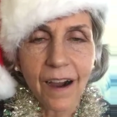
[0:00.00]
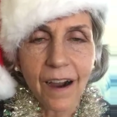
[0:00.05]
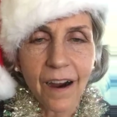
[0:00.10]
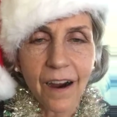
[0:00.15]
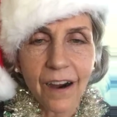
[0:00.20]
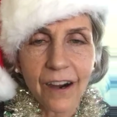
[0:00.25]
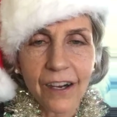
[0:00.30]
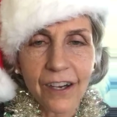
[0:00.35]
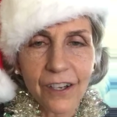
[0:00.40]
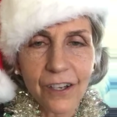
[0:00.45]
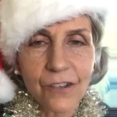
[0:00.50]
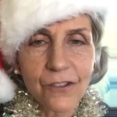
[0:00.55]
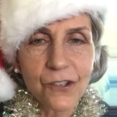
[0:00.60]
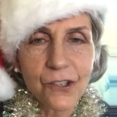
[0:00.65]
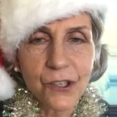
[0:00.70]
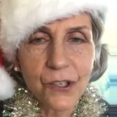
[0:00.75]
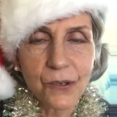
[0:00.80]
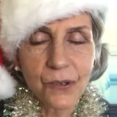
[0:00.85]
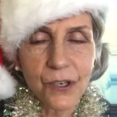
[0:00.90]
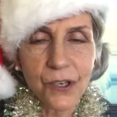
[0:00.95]
are
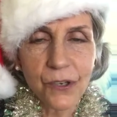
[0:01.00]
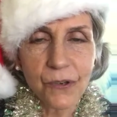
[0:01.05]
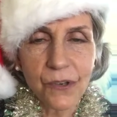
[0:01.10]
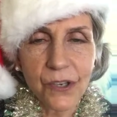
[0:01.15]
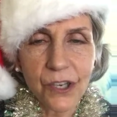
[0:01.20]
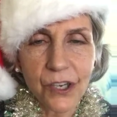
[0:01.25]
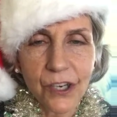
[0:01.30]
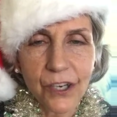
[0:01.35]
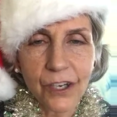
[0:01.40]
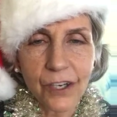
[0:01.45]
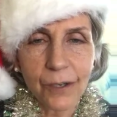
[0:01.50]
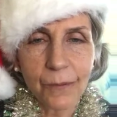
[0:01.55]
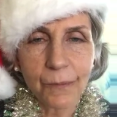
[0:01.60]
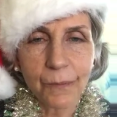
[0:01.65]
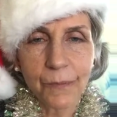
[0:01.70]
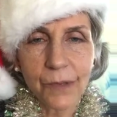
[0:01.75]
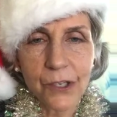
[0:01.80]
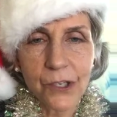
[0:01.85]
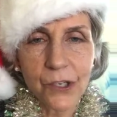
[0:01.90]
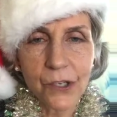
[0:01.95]
close to a new year,
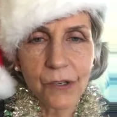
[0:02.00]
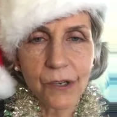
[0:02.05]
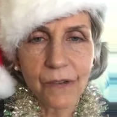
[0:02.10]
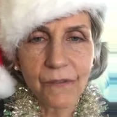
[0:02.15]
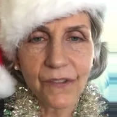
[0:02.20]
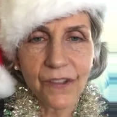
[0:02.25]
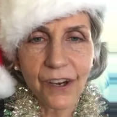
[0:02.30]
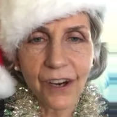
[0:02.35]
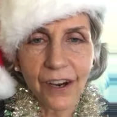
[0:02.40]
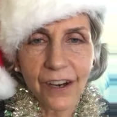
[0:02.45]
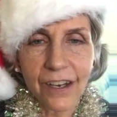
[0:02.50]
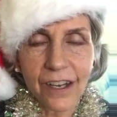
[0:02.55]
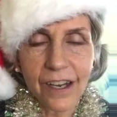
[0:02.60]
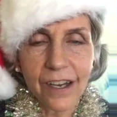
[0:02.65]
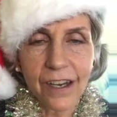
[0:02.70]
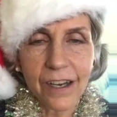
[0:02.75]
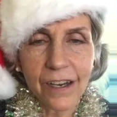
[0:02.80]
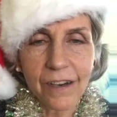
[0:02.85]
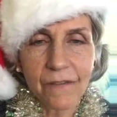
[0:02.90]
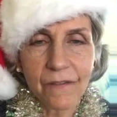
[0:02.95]
but you have thought
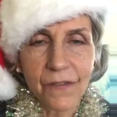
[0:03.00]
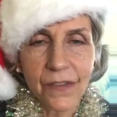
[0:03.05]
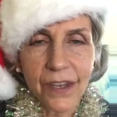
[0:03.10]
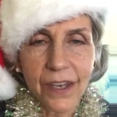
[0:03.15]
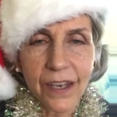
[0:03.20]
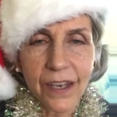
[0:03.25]
of